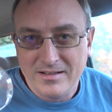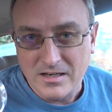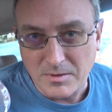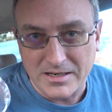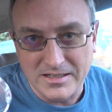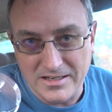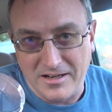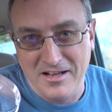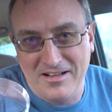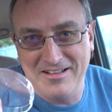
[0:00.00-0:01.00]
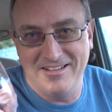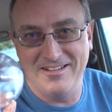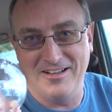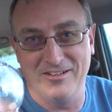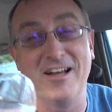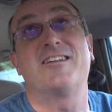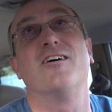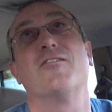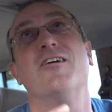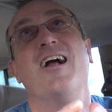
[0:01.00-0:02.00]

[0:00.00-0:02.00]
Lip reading: Anybody need a light cover?